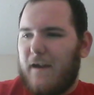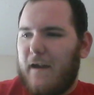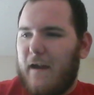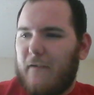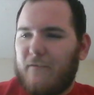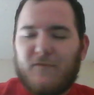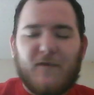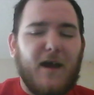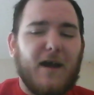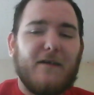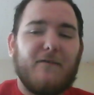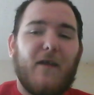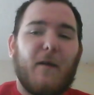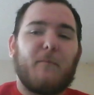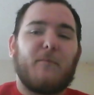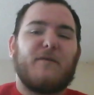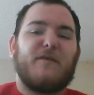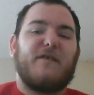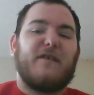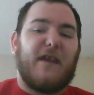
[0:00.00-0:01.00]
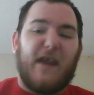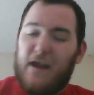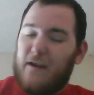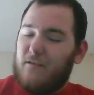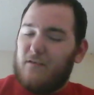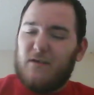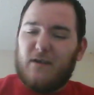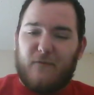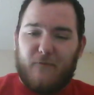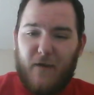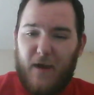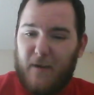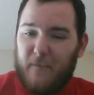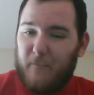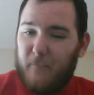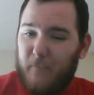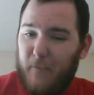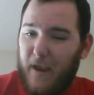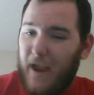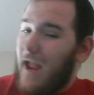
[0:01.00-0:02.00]
It's not in that particularly fat
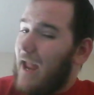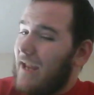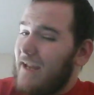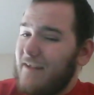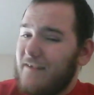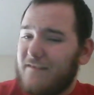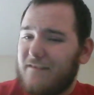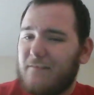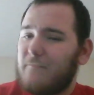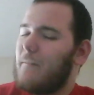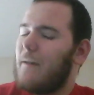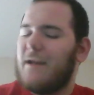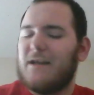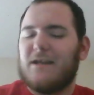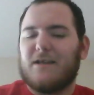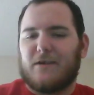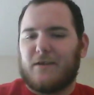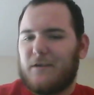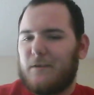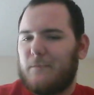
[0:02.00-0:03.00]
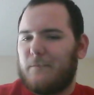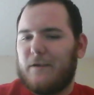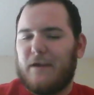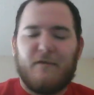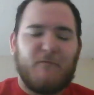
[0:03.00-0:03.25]
paint, maybe a little bit.